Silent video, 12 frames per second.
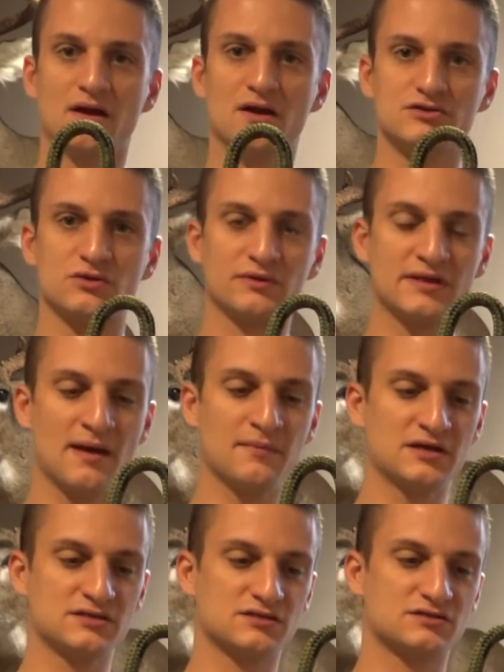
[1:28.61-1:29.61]
So what that
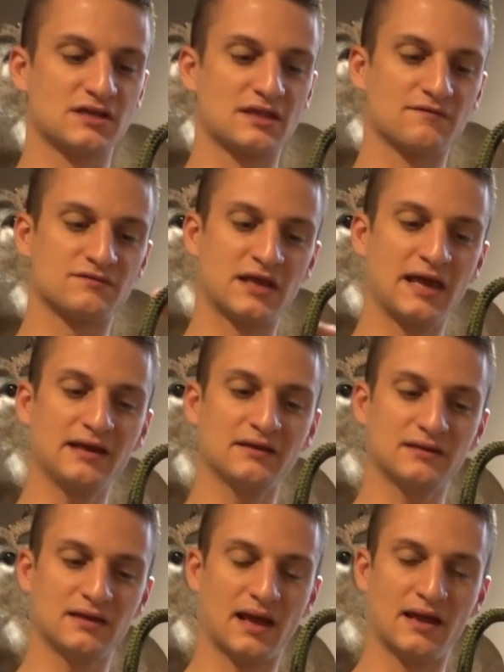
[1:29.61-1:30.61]
means is that they've taken
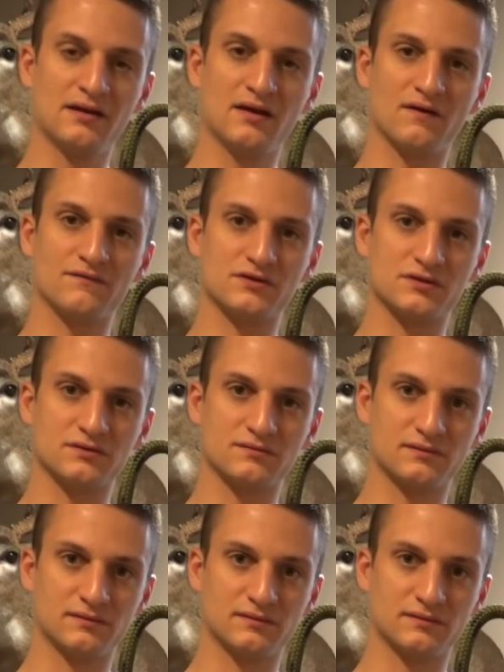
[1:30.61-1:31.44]
the end of the